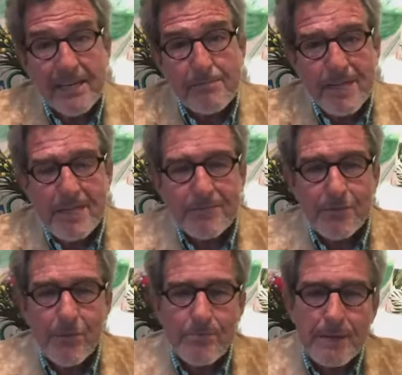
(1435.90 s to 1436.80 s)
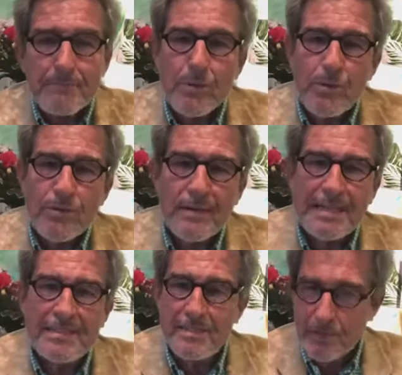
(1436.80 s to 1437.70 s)
little metaphor, but
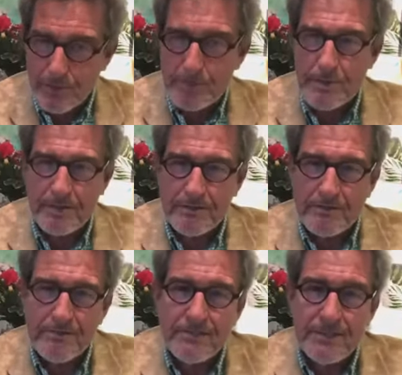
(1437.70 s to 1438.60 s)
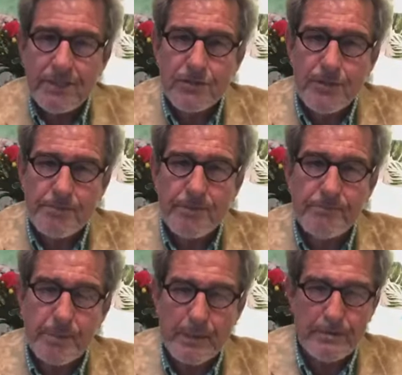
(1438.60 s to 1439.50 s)
more description,
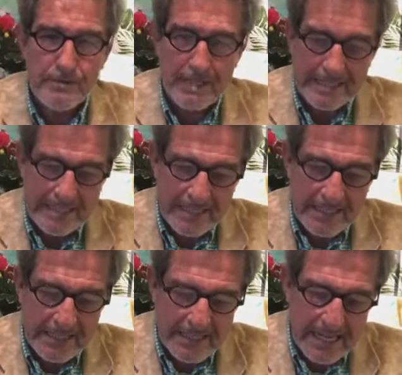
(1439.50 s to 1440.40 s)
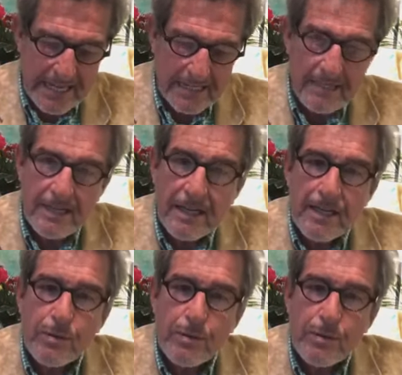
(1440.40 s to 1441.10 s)
descriptive poetry in this case,